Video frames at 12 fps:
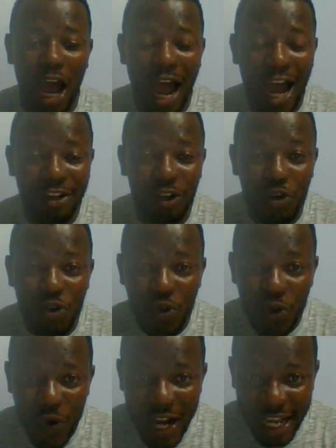and
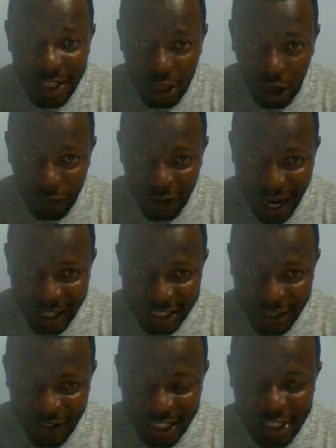rate of
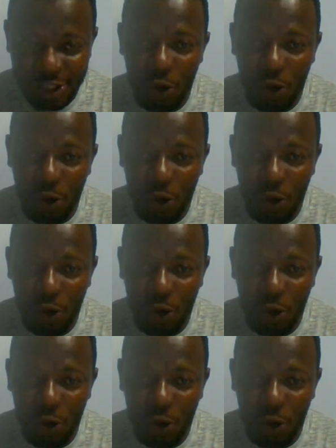activity.